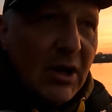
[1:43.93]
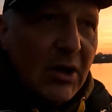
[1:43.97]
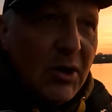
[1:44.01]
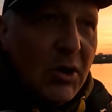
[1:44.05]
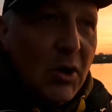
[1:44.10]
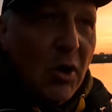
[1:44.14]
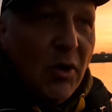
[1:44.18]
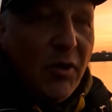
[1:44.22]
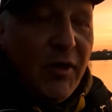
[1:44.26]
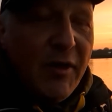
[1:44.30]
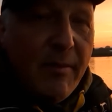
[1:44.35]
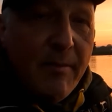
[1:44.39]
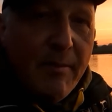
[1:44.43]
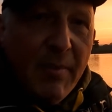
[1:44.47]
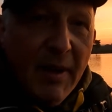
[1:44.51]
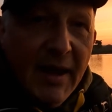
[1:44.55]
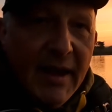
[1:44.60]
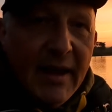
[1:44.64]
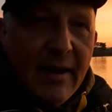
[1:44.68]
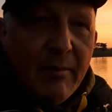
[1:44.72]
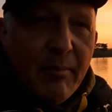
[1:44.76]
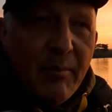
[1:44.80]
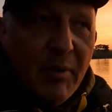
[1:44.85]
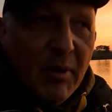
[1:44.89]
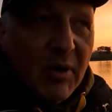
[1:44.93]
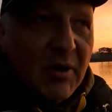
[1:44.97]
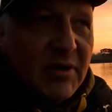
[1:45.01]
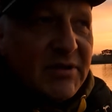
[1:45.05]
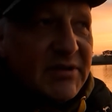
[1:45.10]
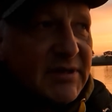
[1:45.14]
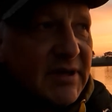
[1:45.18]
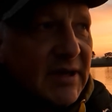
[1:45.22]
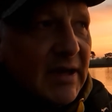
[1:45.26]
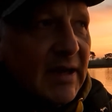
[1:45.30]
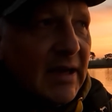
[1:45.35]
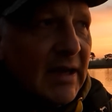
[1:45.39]
Nothing big,
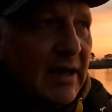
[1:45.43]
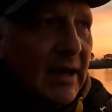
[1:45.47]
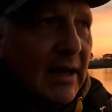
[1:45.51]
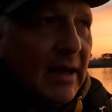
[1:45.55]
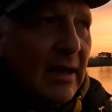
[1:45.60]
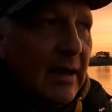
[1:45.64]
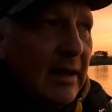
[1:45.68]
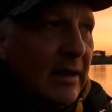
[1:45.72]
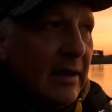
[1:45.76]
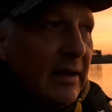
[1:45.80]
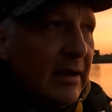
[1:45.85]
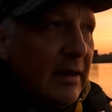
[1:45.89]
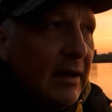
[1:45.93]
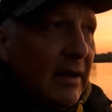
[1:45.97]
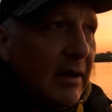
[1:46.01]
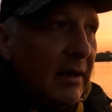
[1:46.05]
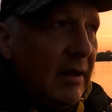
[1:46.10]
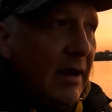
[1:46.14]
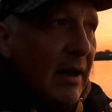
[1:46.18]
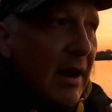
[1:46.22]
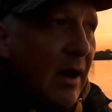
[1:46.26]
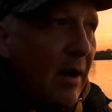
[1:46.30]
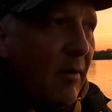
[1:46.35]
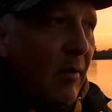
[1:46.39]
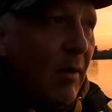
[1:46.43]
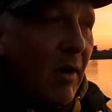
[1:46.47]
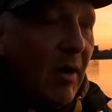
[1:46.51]
but you know,